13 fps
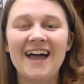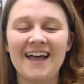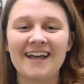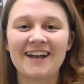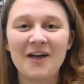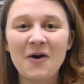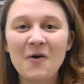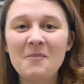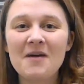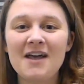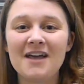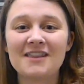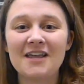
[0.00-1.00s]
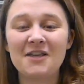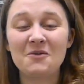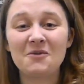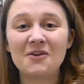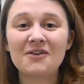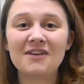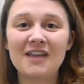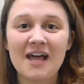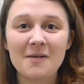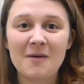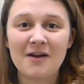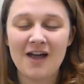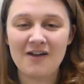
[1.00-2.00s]
and I hope that you learned a lot
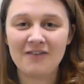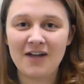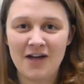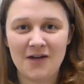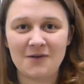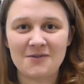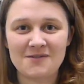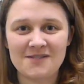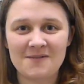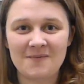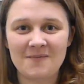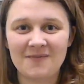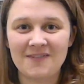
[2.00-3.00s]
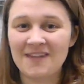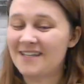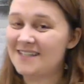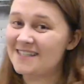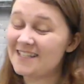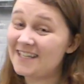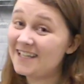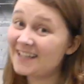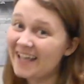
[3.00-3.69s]
about avocados. See you